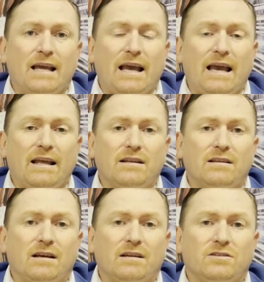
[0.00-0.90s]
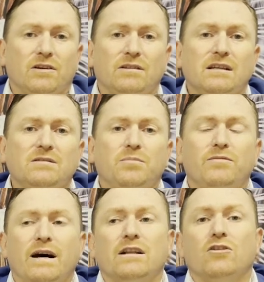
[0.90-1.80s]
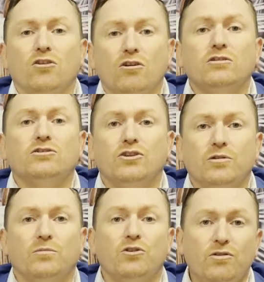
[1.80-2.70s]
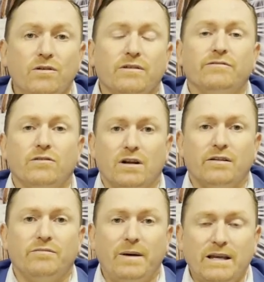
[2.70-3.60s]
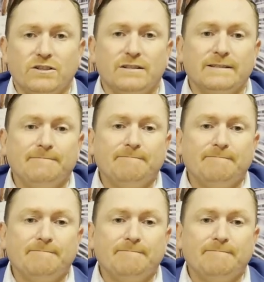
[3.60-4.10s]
And so it doesn't provide a long-term cure for a lot of patients.